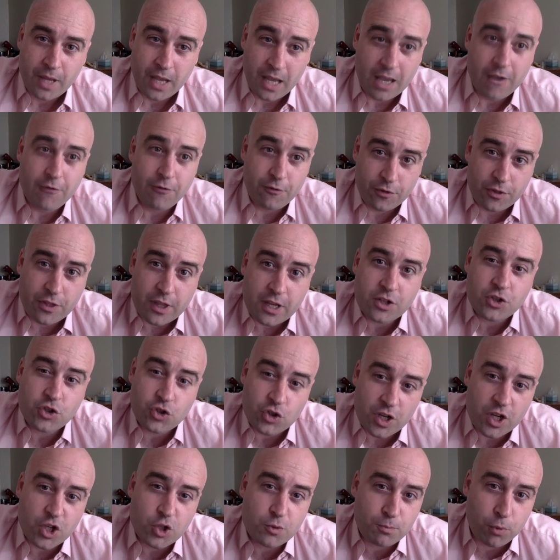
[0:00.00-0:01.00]
If
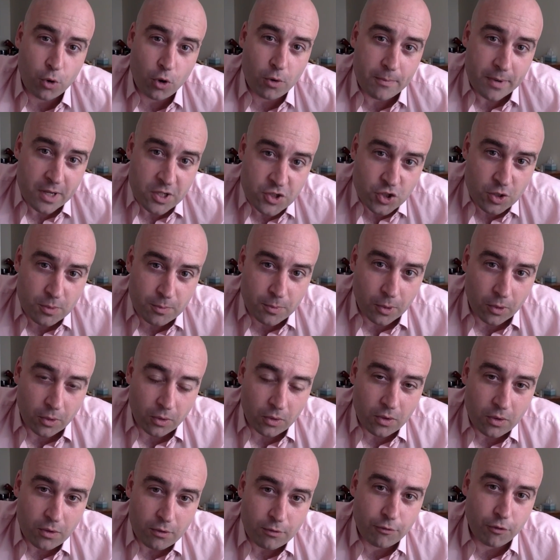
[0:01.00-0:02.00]
this is
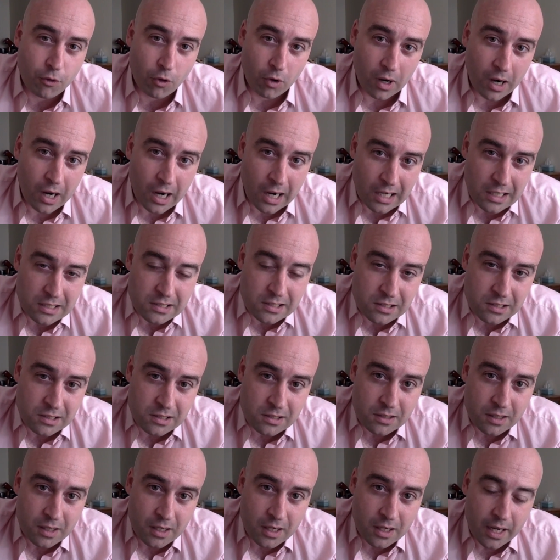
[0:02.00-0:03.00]
permissible for
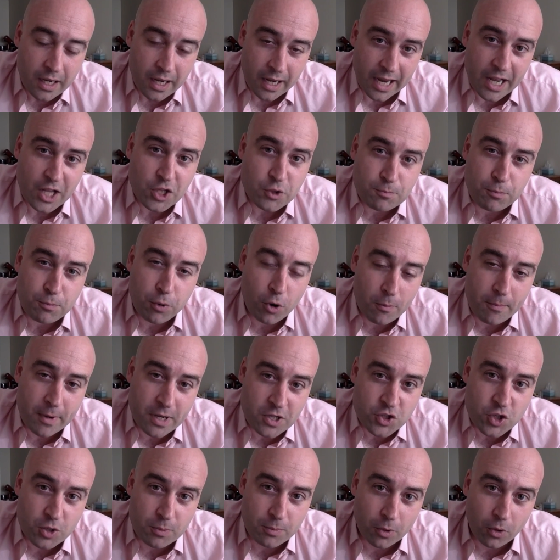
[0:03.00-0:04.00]
us, it's
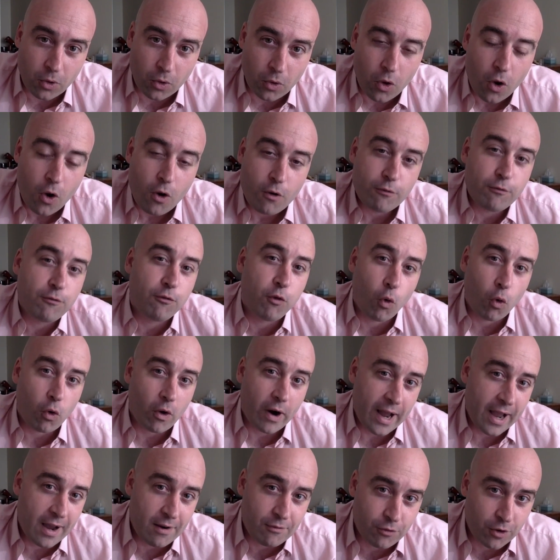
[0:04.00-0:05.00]
permissible for
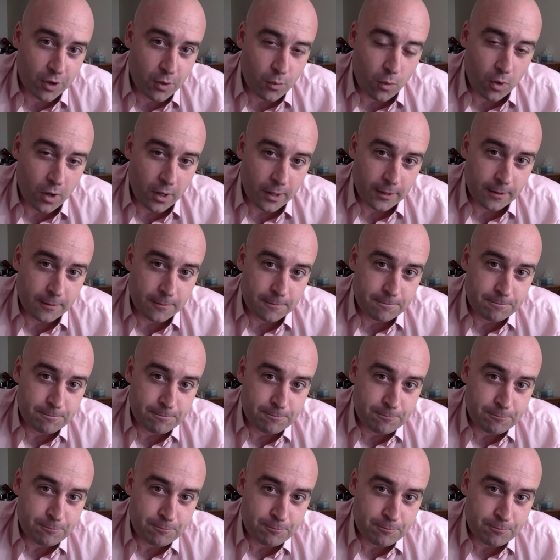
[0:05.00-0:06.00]
everyone.
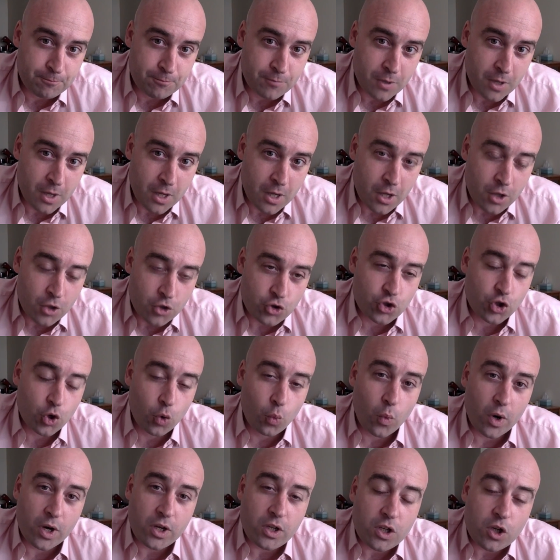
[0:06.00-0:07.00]
So
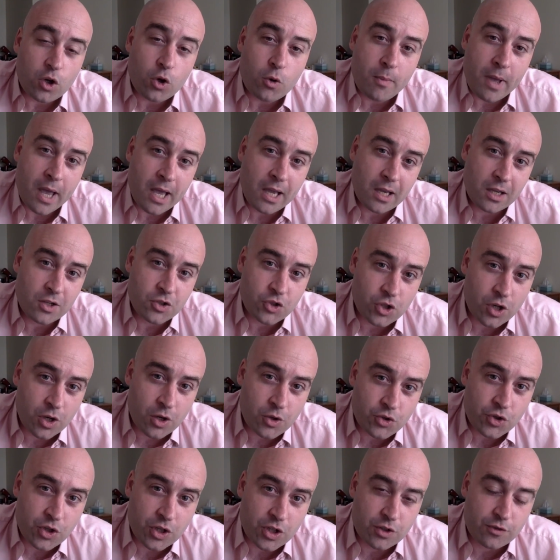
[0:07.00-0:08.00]
when you make
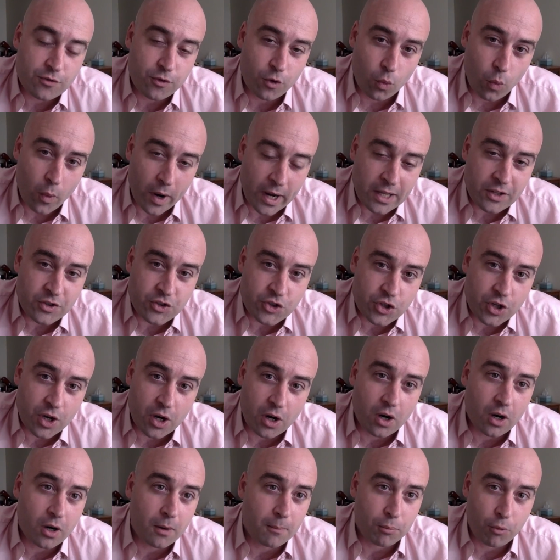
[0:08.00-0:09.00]
excuses for Wayne
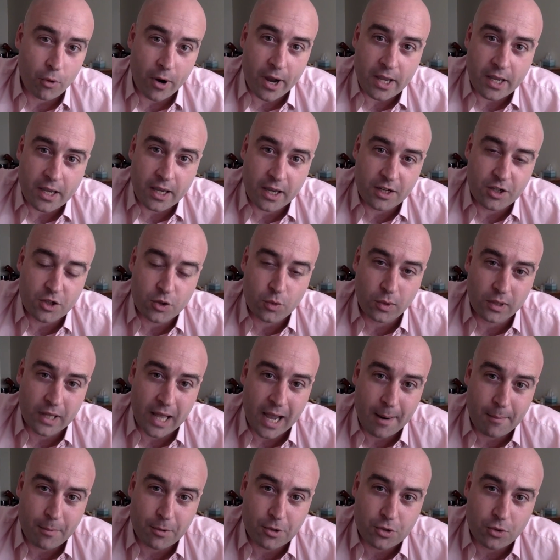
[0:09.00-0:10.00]
Seong breaking into a
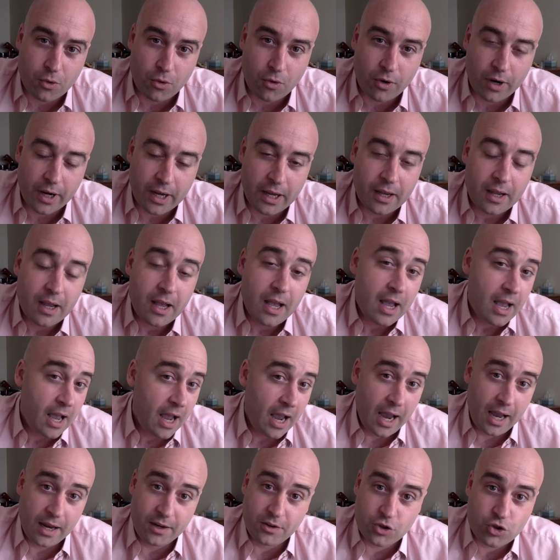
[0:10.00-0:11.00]
laboratory
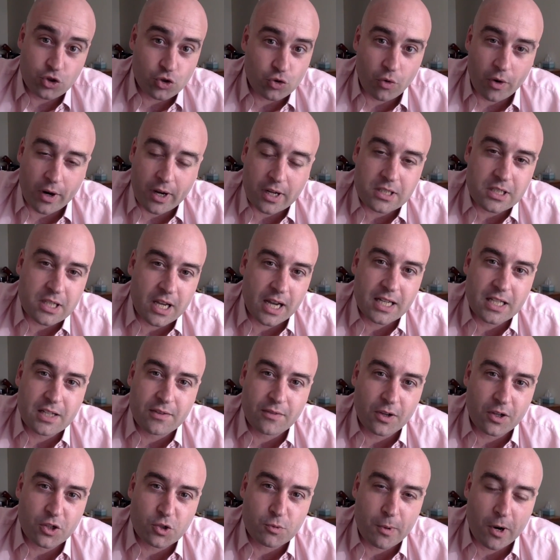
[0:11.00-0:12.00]
and destroying
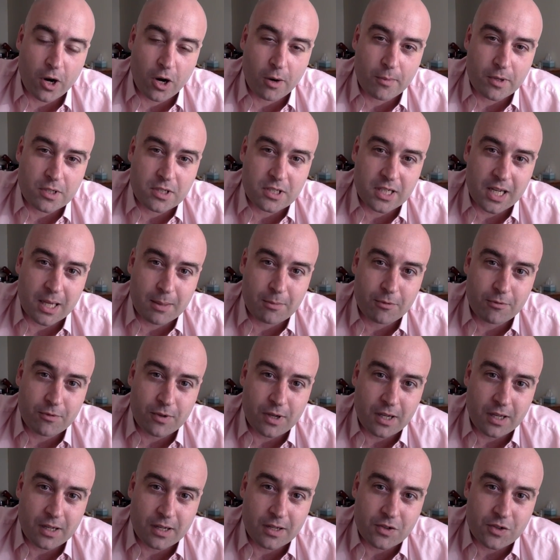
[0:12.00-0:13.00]
scientific experiments in the name of
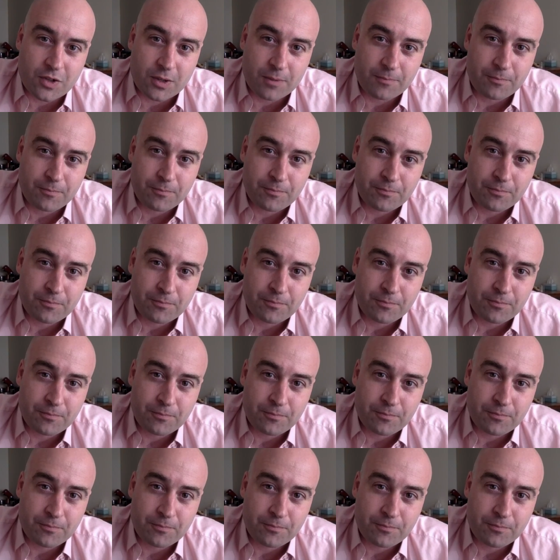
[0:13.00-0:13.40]
veganism,